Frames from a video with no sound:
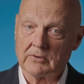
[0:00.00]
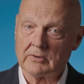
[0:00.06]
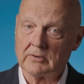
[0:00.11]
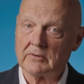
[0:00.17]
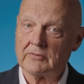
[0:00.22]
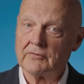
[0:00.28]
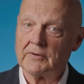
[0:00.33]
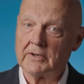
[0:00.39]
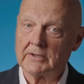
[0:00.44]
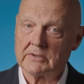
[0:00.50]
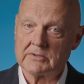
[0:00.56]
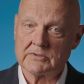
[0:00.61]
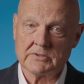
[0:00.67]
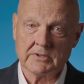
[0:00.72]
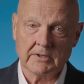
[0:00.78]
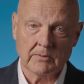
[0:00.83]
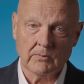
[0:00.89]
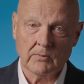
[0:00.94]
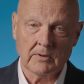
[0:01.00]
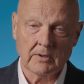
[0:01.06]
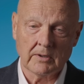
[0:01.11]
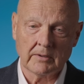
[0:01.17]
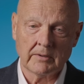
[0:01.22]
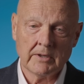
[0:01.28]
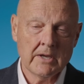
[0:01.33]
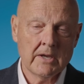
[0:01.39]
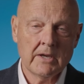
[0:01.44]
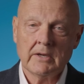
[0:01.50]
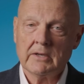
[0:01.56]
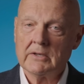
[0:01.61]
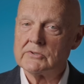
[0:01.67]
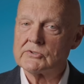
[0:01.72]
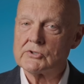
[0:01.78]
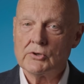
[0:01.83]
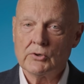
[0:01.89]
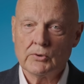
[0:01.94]
to affect Taiwan
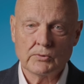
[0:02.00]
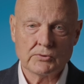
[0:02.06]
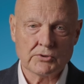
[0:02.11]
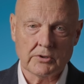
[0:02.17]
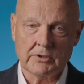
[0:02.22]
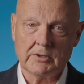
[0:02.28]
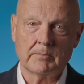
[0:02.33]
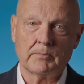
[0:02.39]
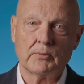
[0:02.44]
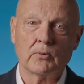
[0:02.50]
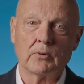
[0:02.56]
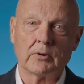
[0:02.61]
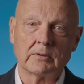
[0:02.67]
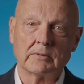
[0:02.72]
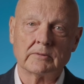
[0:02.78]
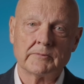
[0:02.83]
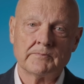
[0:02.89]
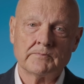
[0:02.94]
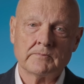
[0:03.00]
is hugely important.